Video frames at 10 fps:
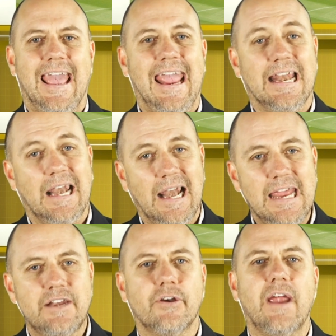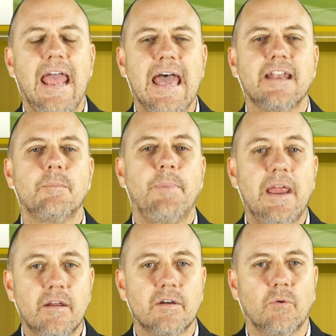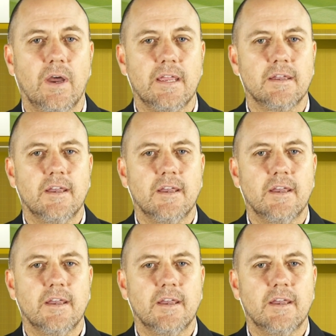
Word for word: and later added Paraguay,